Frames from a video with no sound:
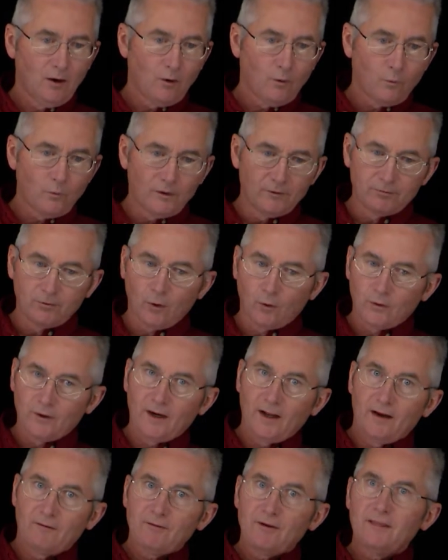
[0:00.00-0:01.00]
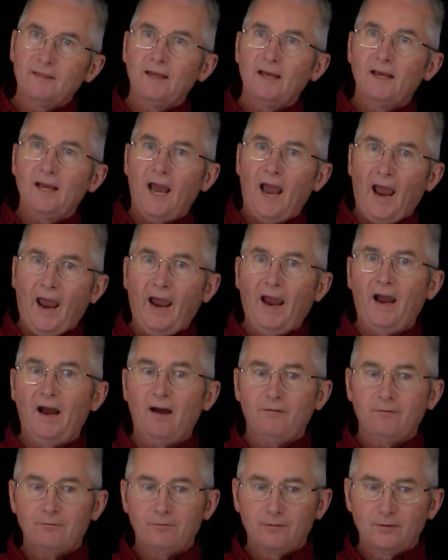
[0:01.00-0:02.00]
We've loaded everything
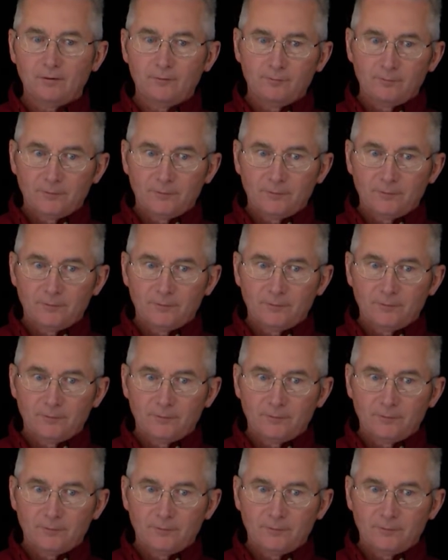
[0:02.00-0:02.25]
aft,